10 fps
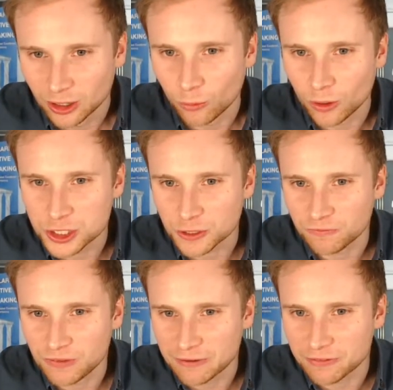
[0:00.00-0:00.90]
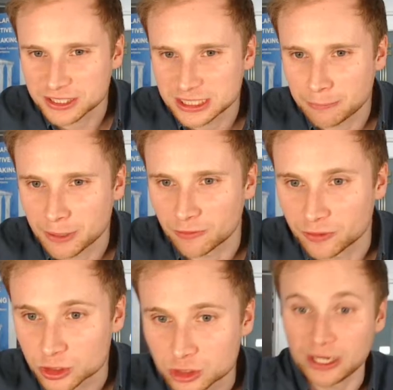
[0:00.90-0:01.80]
What is your favorite tip out of
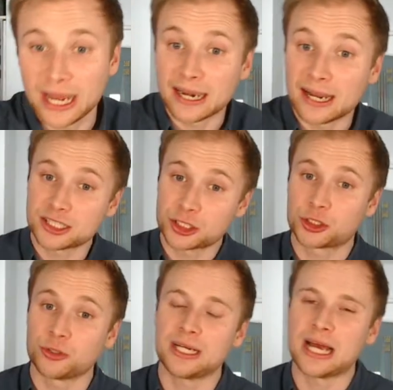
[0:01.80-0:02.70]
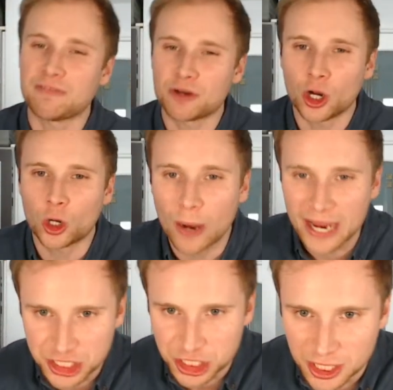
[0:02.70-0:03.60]
those three? And as you're doing that, I've got a
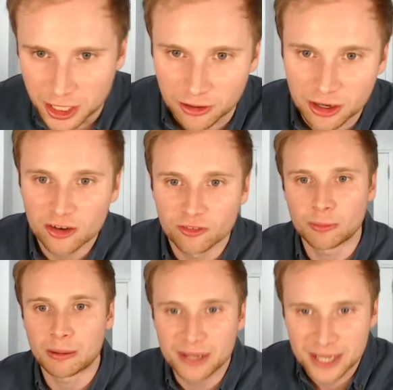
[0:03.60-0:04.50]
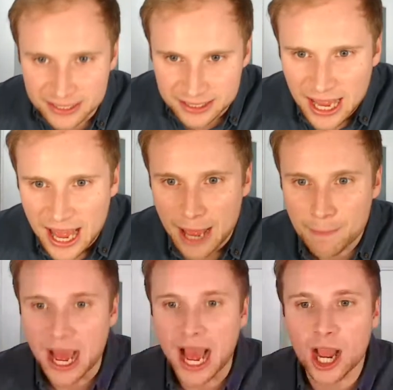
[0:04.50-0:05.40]
question here from Abid.
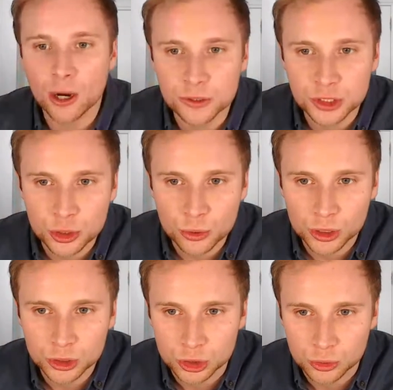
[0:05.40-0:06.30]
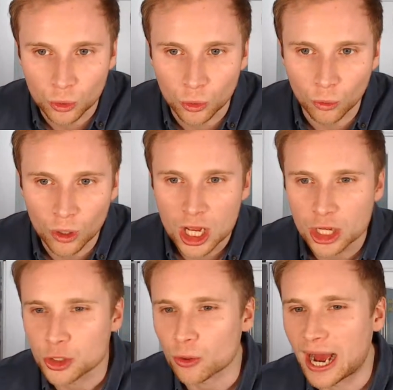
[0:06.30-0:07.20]
How do you control
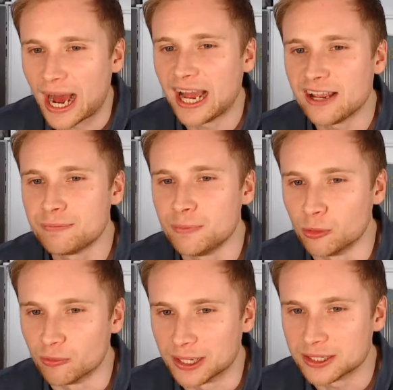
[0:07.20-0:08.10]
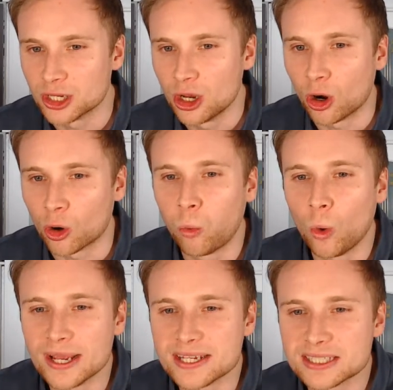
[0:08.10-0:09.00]
your eye movement, or
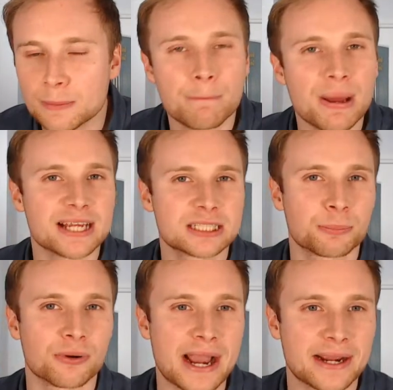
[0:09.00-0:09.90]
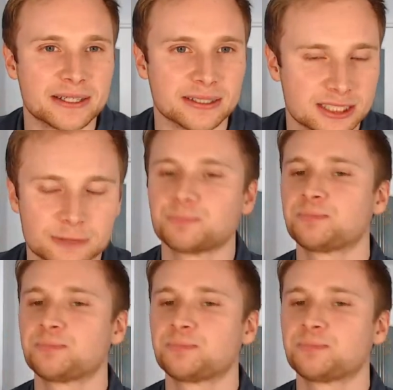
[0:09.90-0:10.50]
what is the best practice?